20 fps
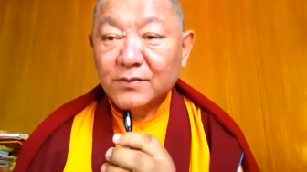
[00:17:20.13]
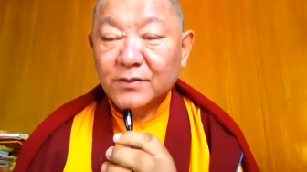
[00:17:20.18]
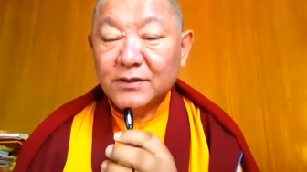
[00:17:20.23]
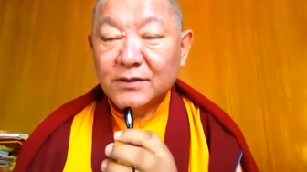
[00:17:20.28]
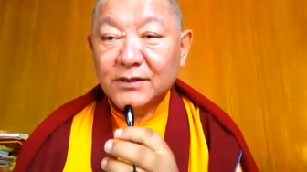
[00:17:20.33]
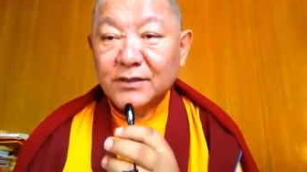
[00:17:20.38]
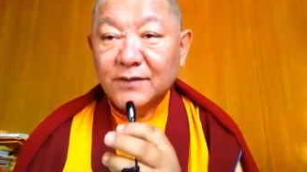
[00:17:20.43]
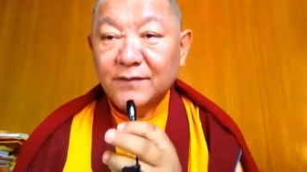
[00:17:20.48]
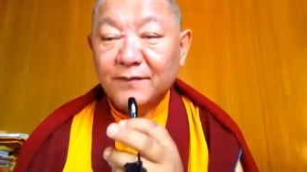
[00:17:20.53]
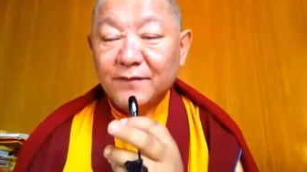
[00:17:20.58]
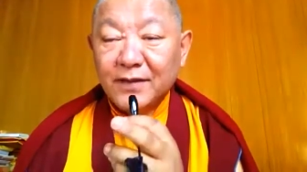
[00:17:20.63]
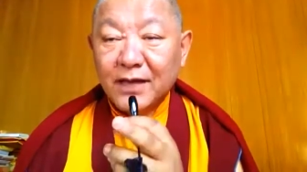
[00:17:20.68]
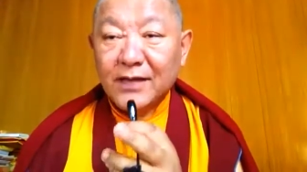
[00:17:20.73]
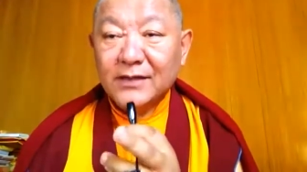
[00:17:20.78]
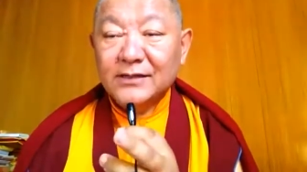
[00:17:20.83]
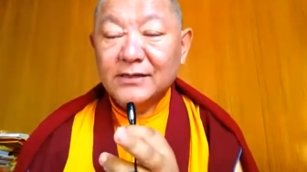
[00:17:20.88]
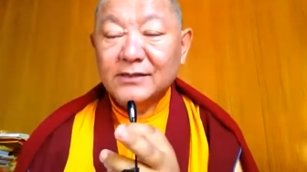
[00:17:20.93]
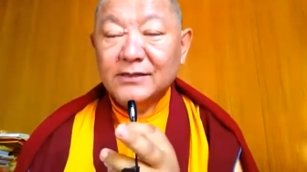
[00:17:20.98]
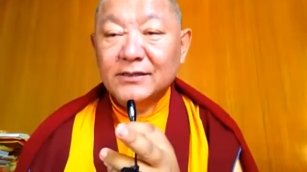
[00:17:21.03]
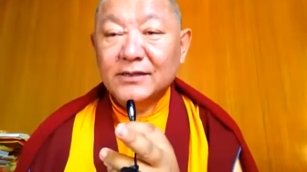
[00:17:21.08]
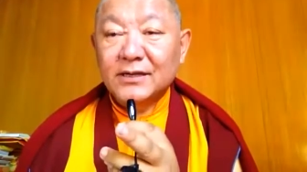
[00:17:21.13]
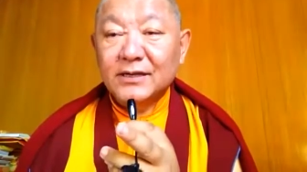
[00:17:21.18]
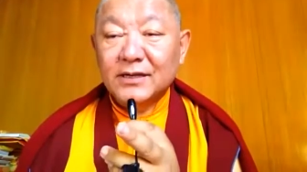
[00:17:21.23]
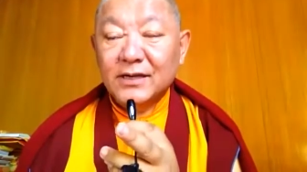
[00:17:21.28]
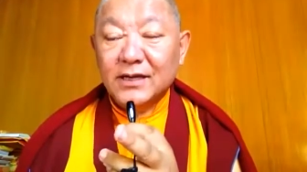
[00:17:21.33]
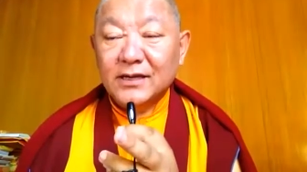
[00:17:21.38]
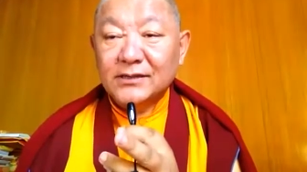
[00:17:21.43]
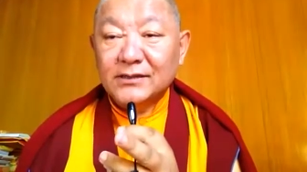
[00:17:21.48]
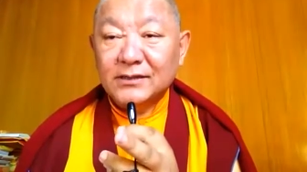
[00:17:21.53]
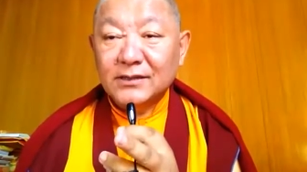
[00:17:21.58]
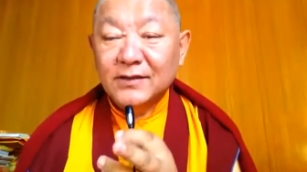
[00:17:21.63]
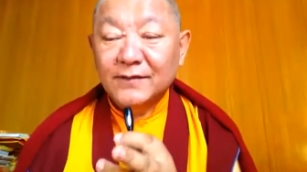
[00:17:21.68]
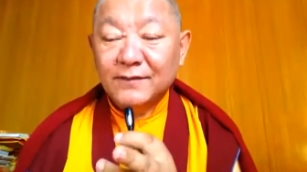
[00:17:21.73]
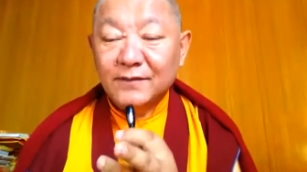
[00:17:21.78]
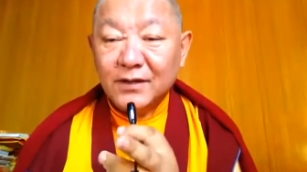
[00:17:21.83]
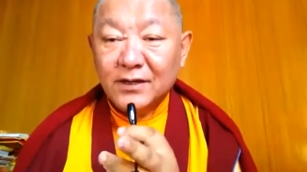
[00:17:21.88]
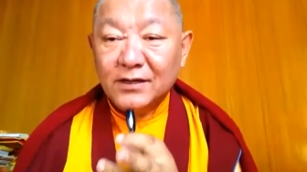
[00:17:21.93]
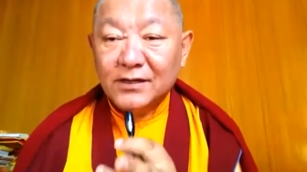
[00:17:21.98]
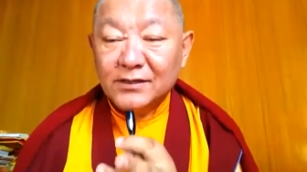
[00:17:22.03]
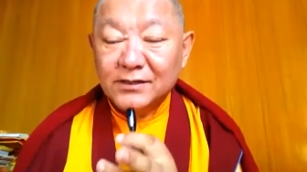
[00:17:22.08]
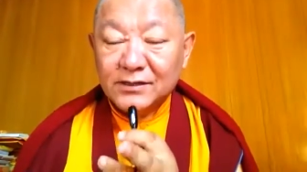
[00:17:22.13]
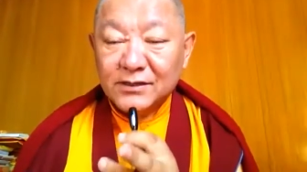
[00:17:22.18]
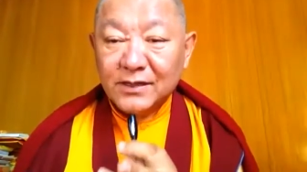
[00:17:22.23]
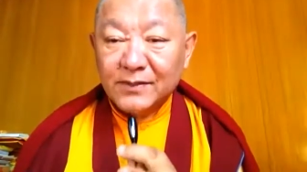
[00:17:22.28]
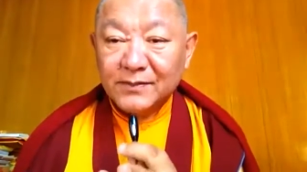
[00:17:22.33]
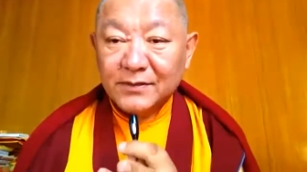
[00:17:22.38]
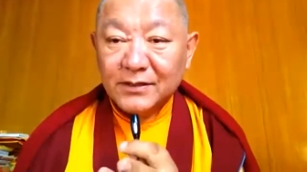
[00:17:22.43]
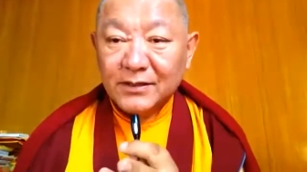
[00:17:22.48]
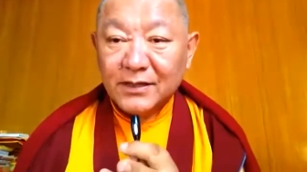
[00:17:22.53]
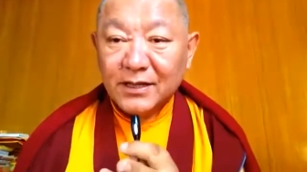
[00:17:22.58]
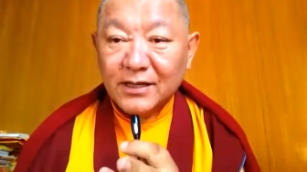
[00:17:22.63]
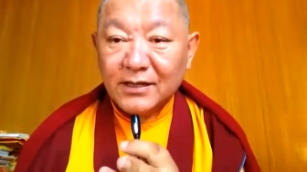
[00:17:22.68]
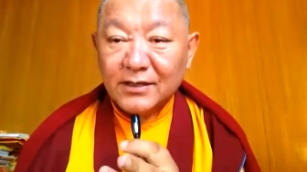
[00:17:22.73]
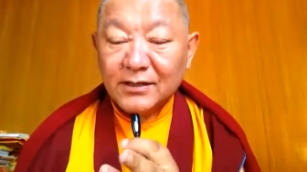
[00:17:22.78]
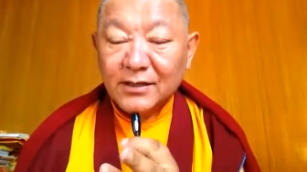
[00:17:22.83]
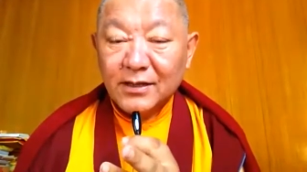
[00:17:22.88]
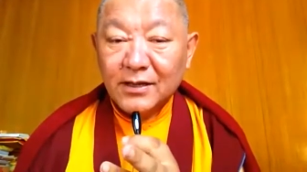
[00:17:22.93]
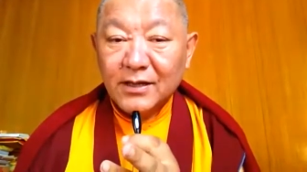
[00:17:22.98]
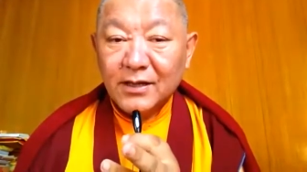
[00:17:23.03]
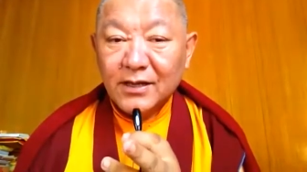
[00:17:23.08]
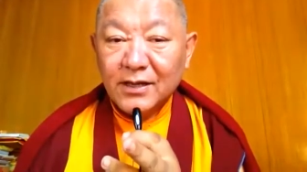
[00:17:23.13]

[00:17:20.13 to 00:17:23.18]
But if that is the case, if there is something like,